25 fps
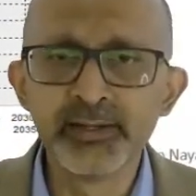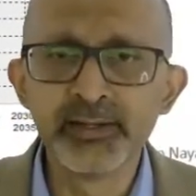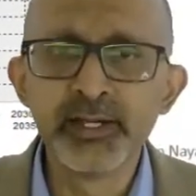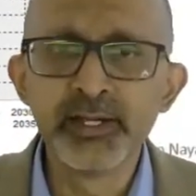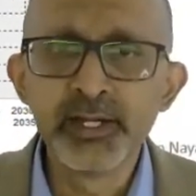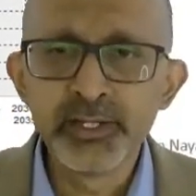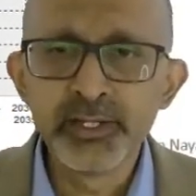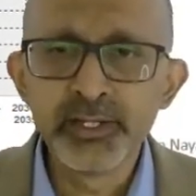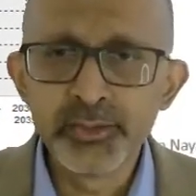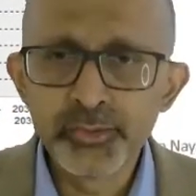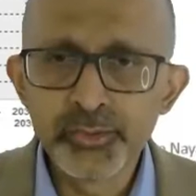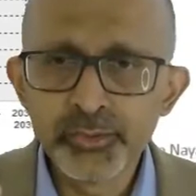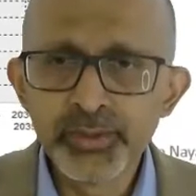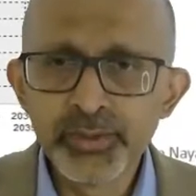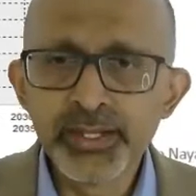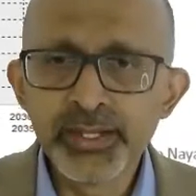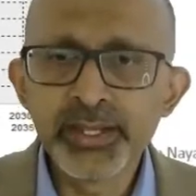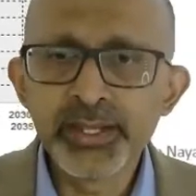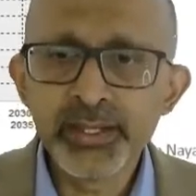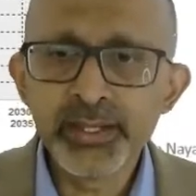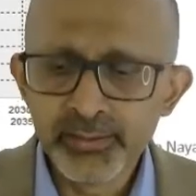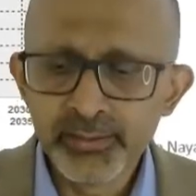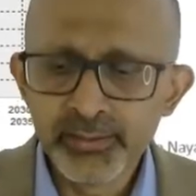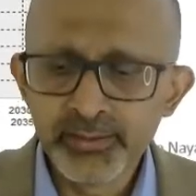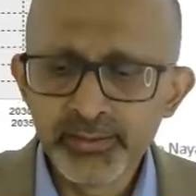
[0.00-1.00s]
Today
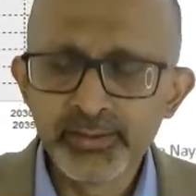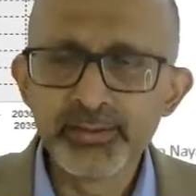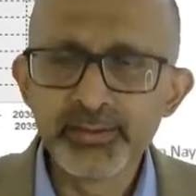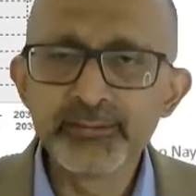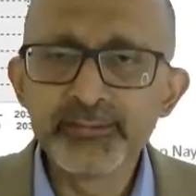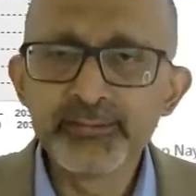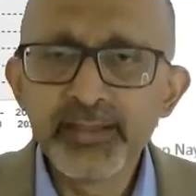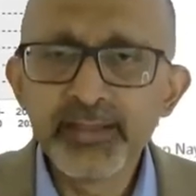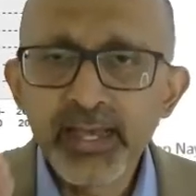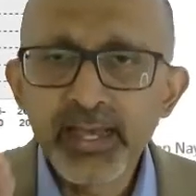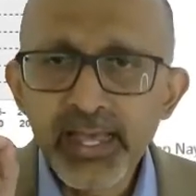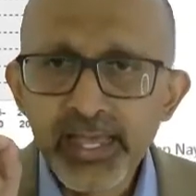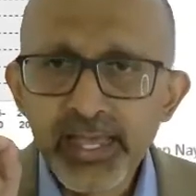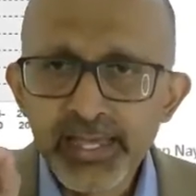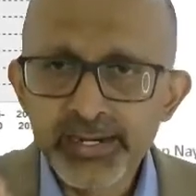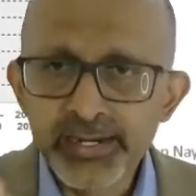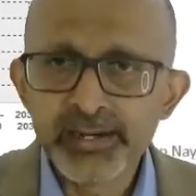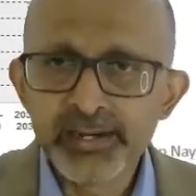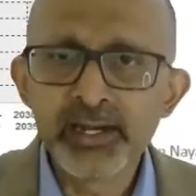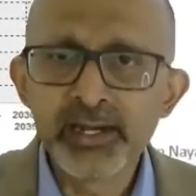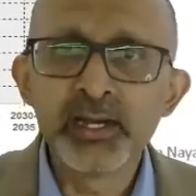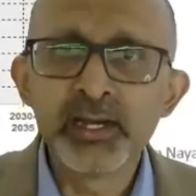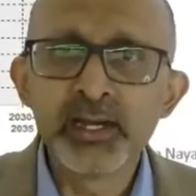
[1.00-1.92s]
is the era